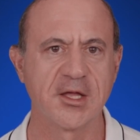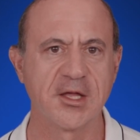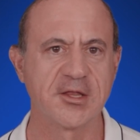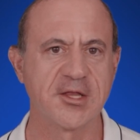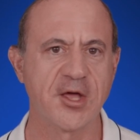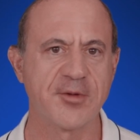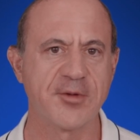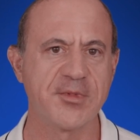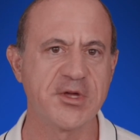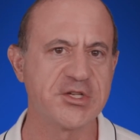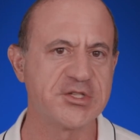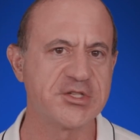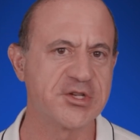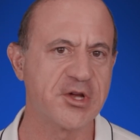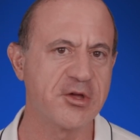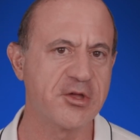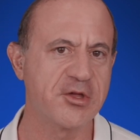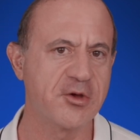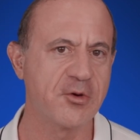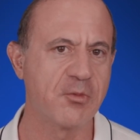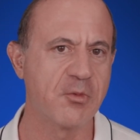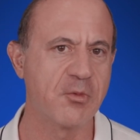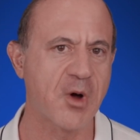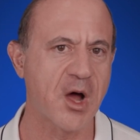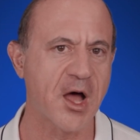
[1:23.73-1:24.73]
Let me show
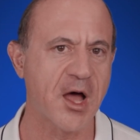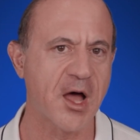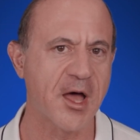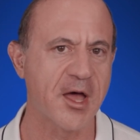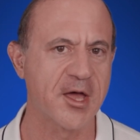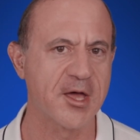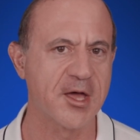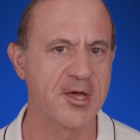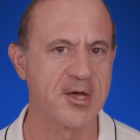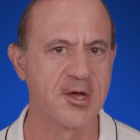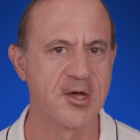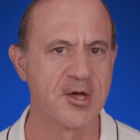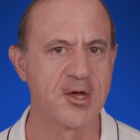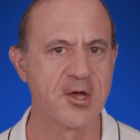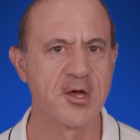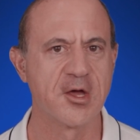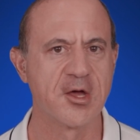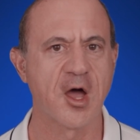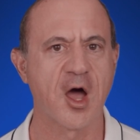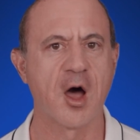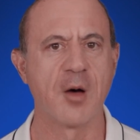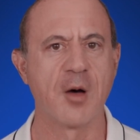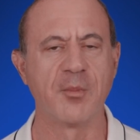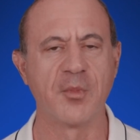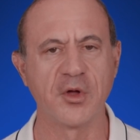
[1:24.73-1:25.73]
you why
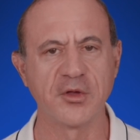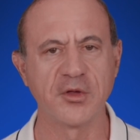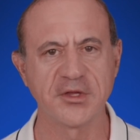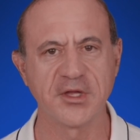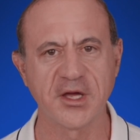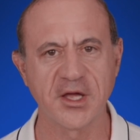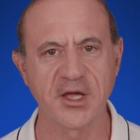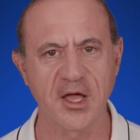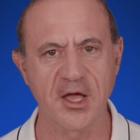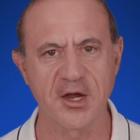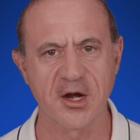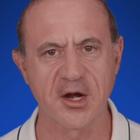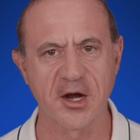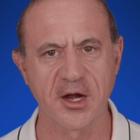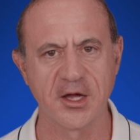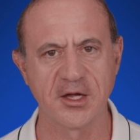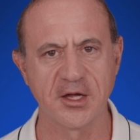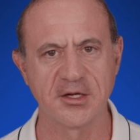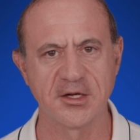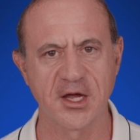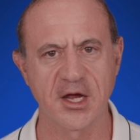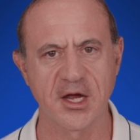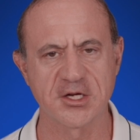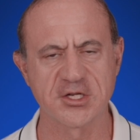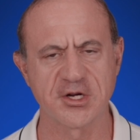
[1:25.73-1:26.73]
a multi-cloud
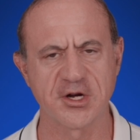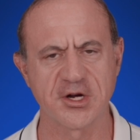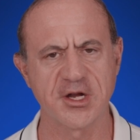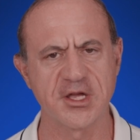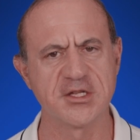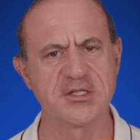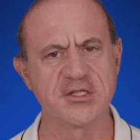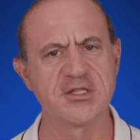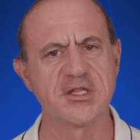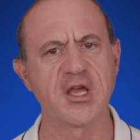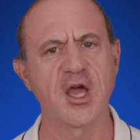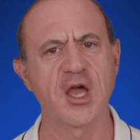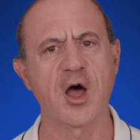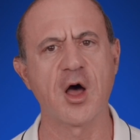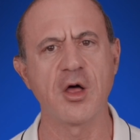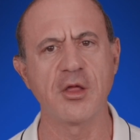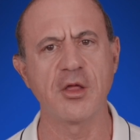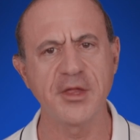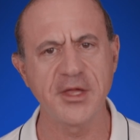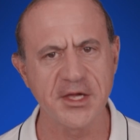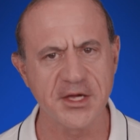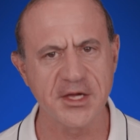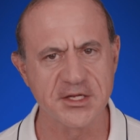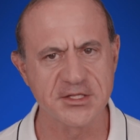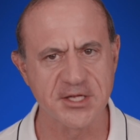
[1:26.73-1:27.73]
architecture is the
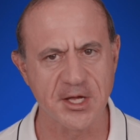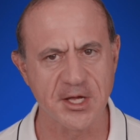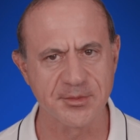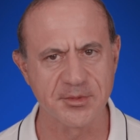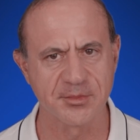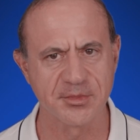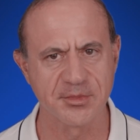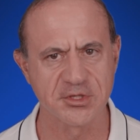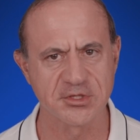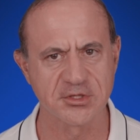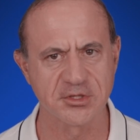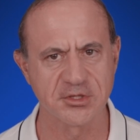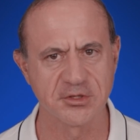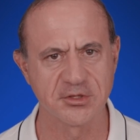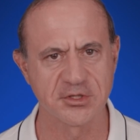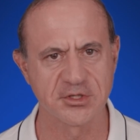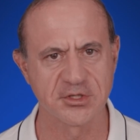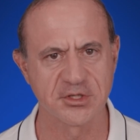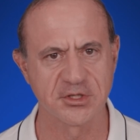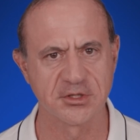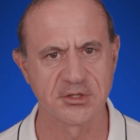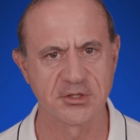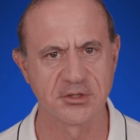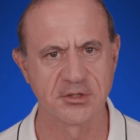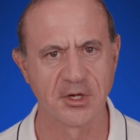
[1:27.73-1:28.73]
only acceptable
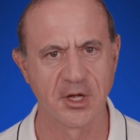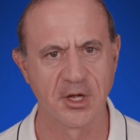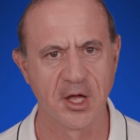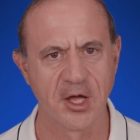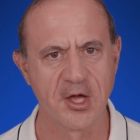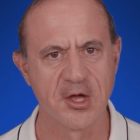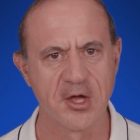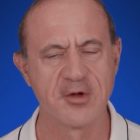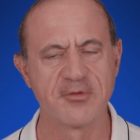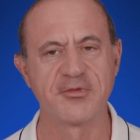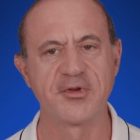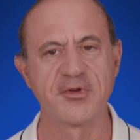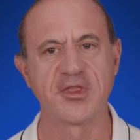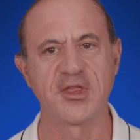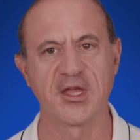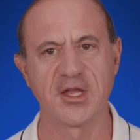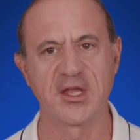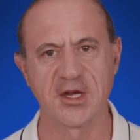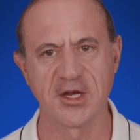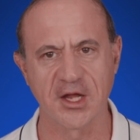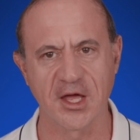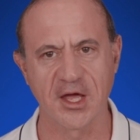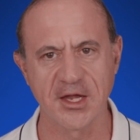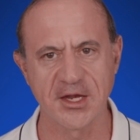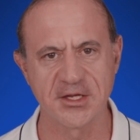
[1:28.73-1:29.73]
solution for the
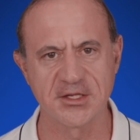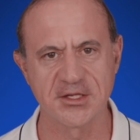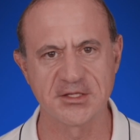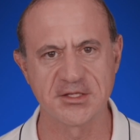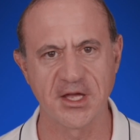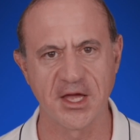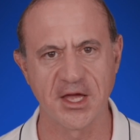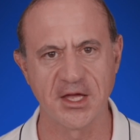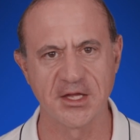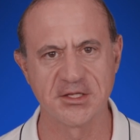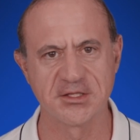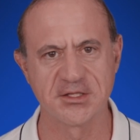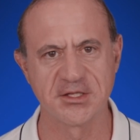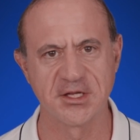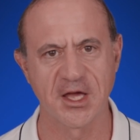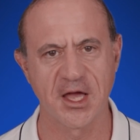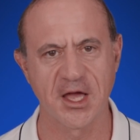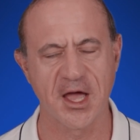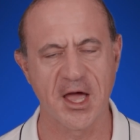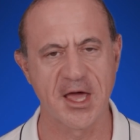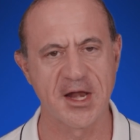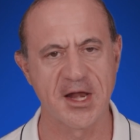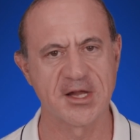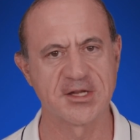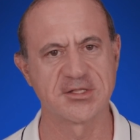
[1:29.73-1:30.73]
United States
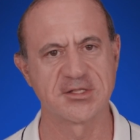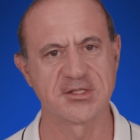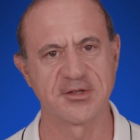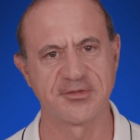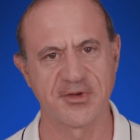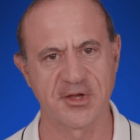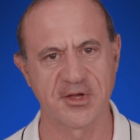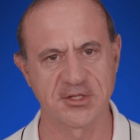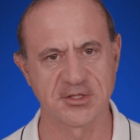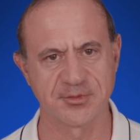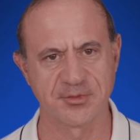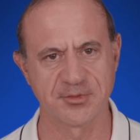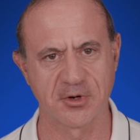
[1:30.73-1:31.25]
and its defense